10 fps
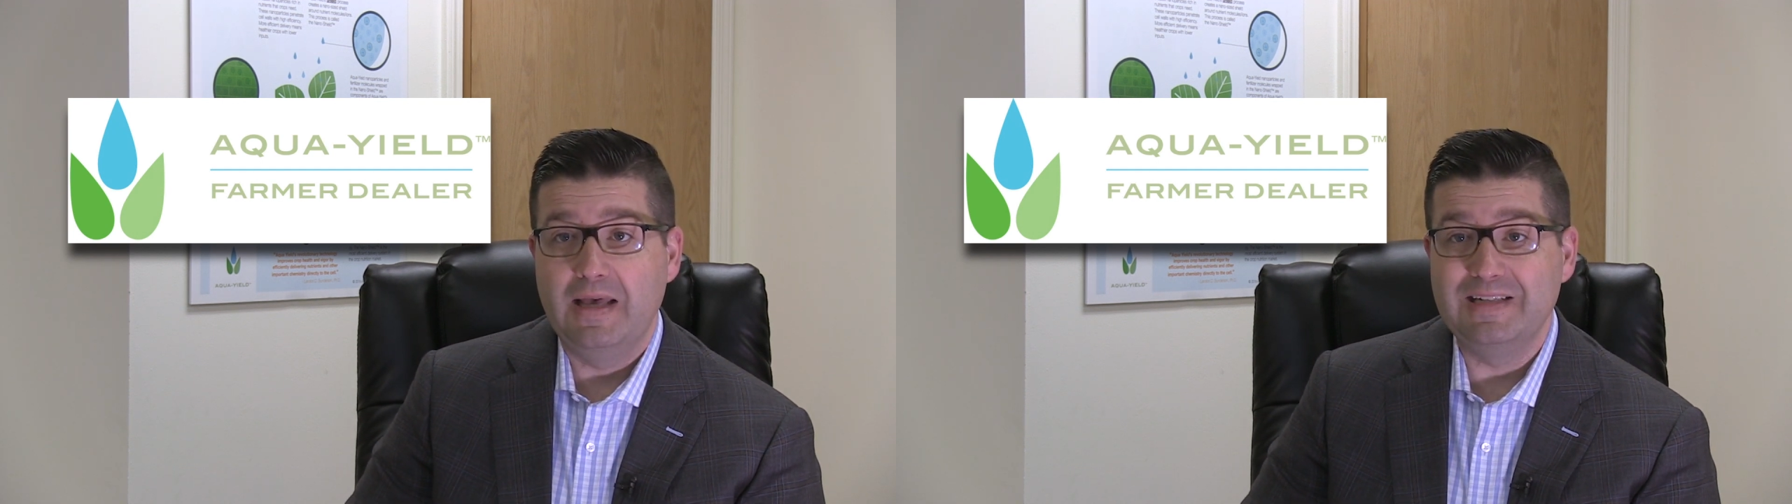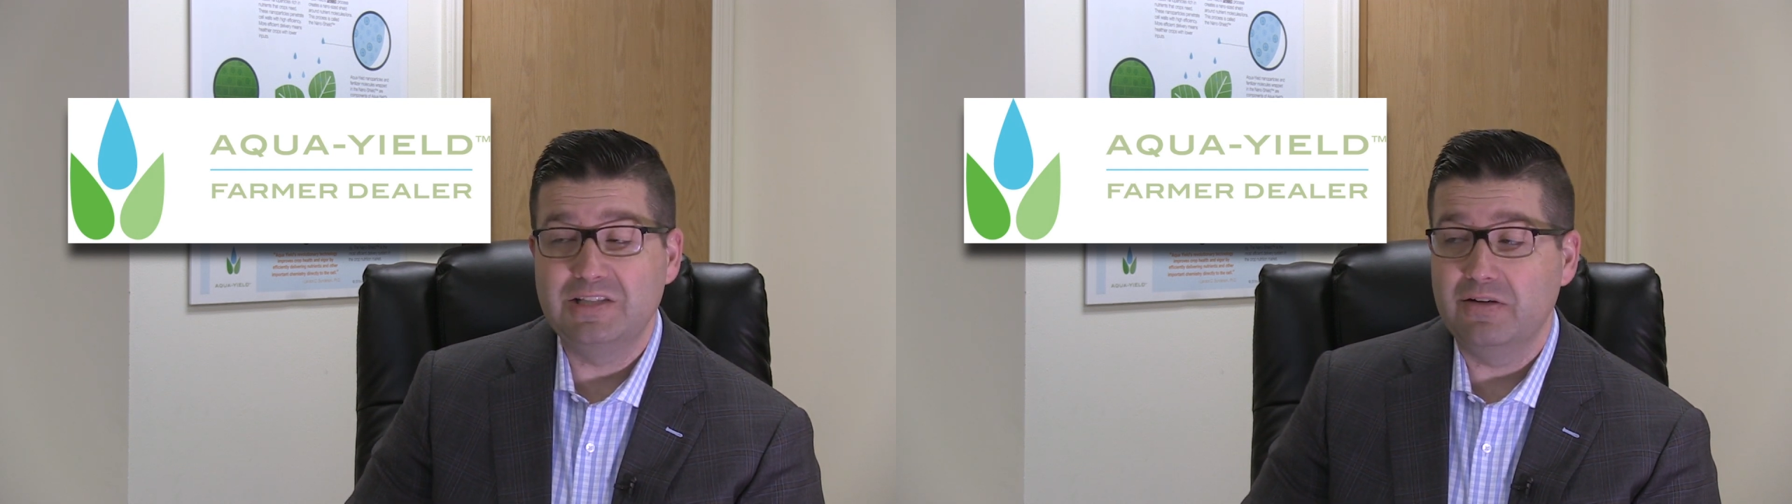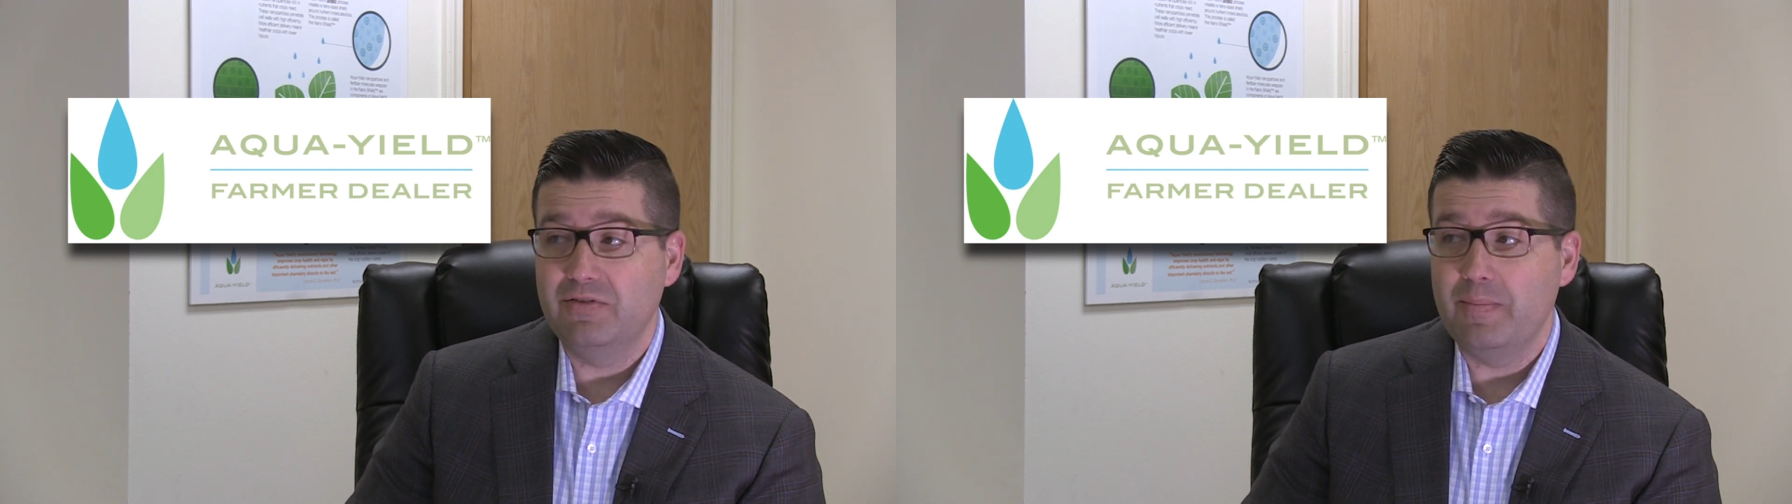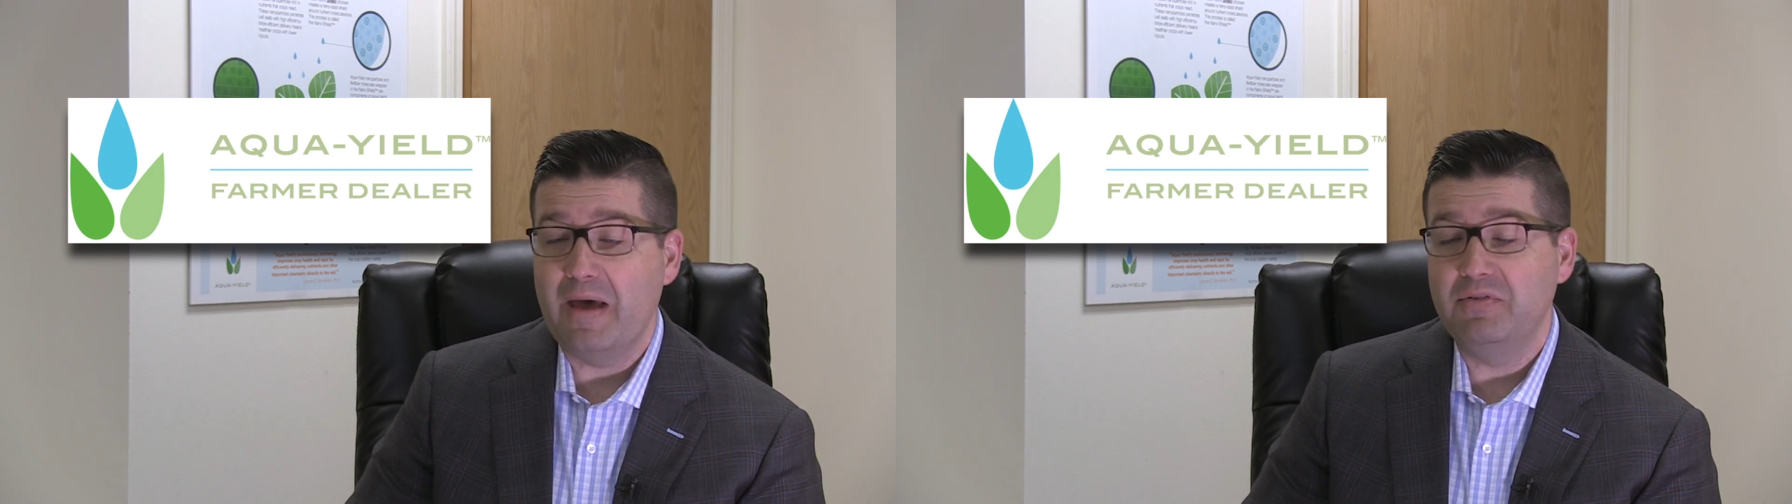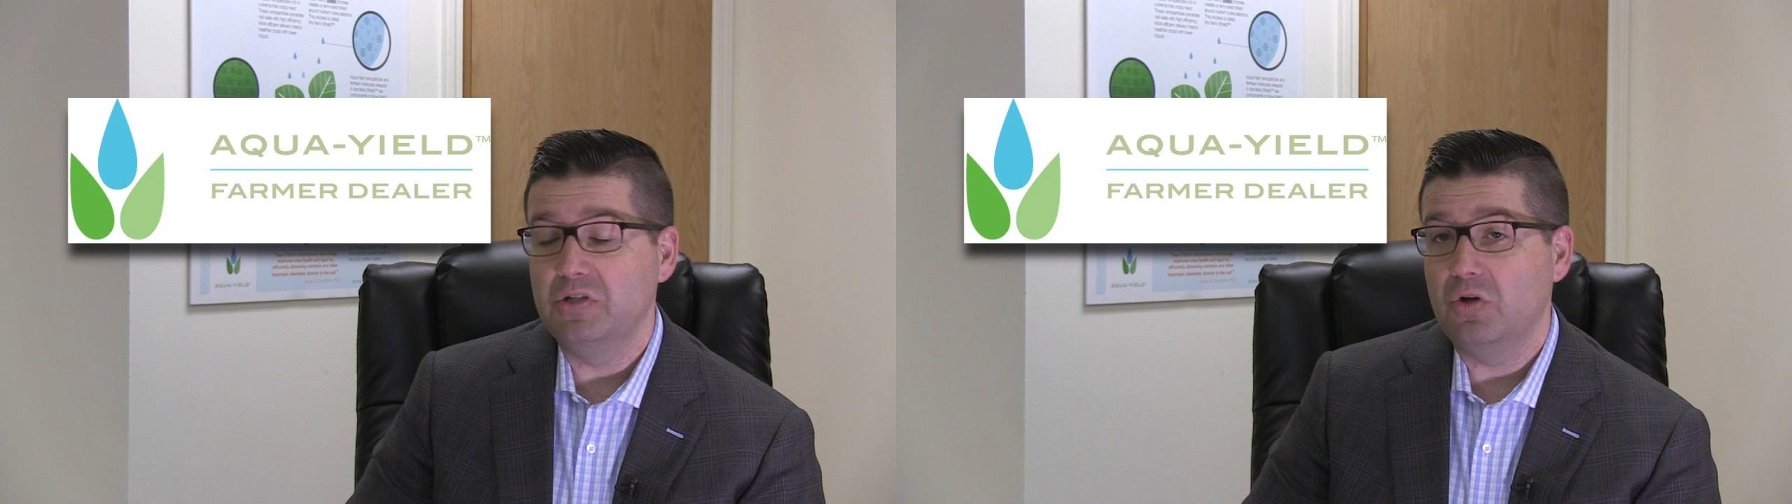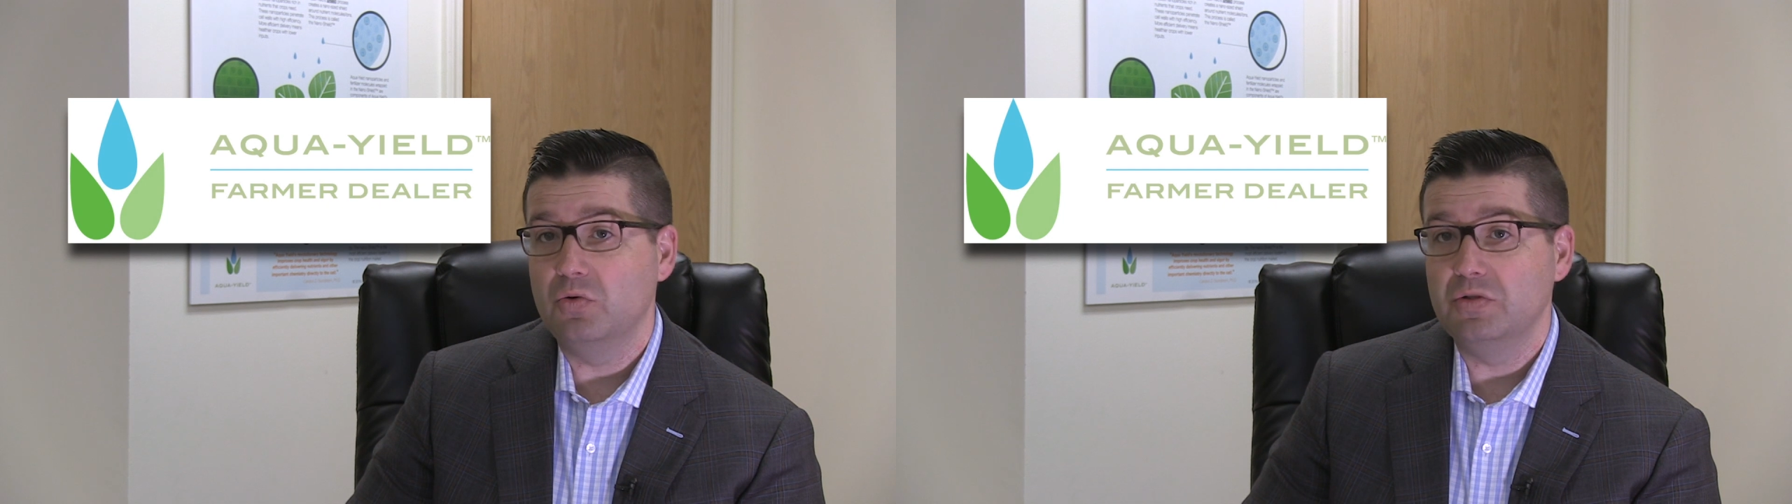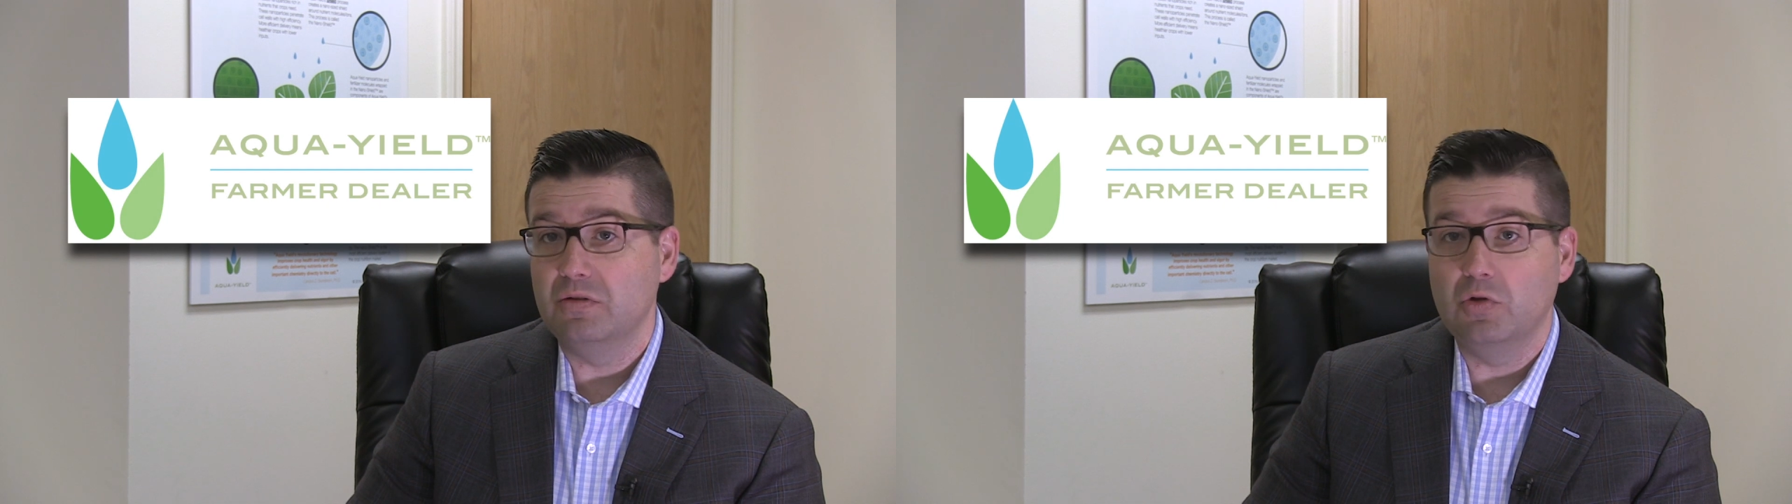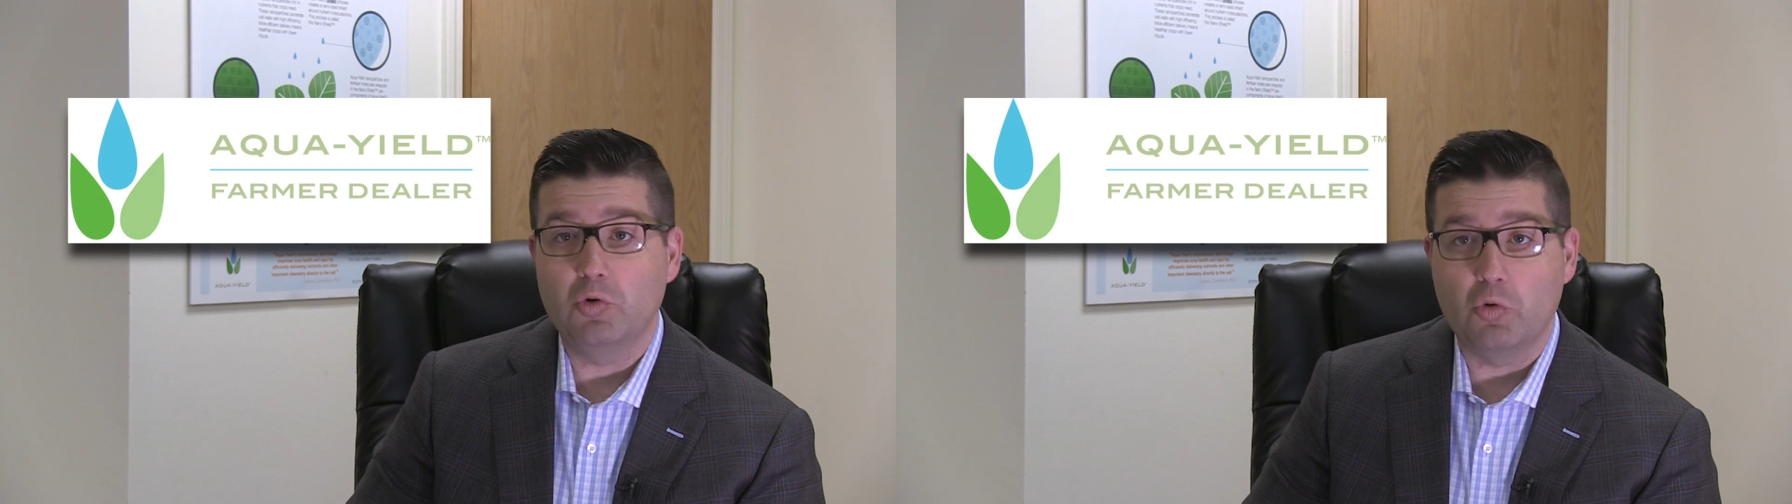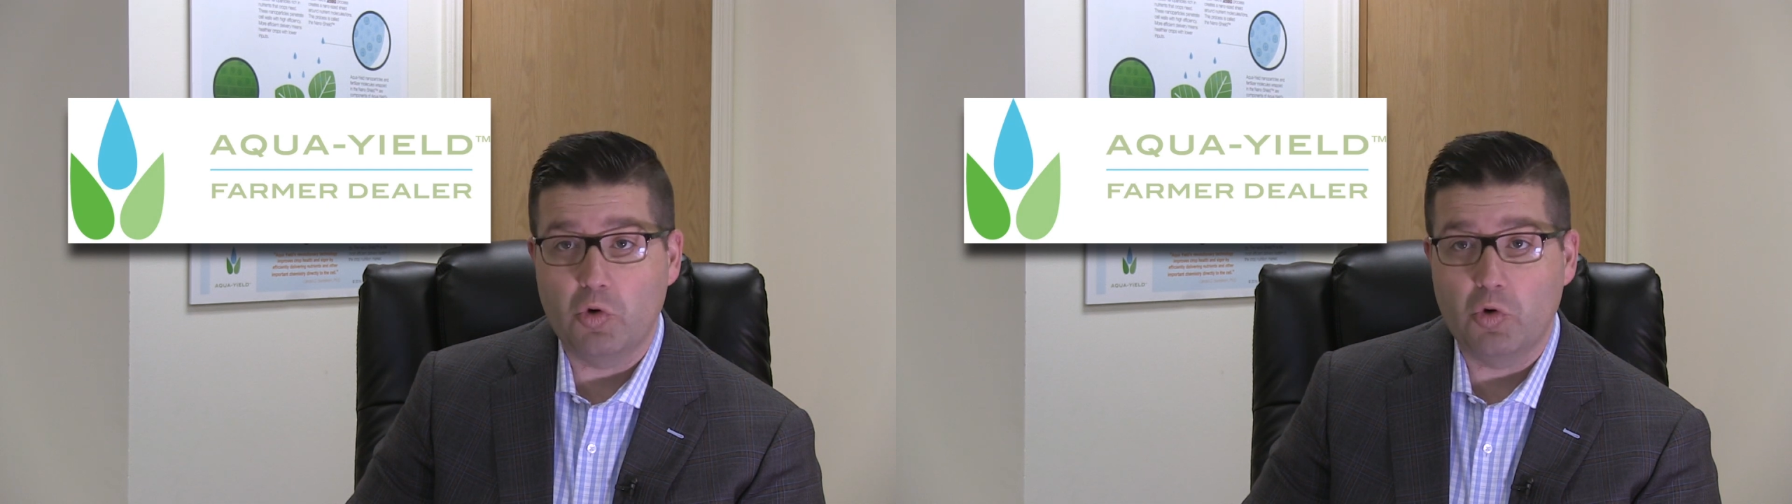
and instead of them having to go to the local